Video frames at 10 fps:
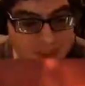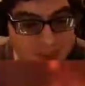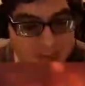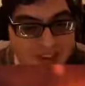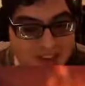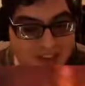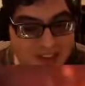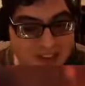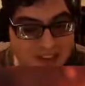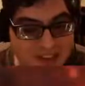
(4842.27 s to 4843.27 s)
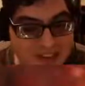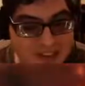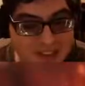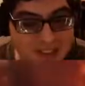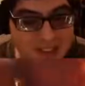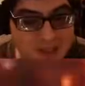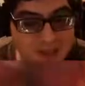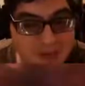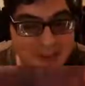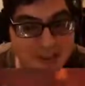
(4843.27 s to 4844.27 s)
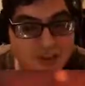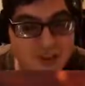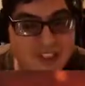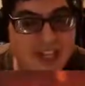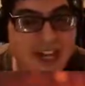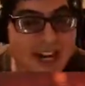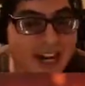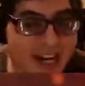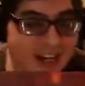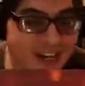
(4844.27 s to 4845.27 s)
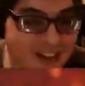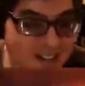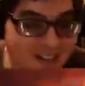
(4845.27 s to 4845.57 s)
The sear kit. That's built into his eye.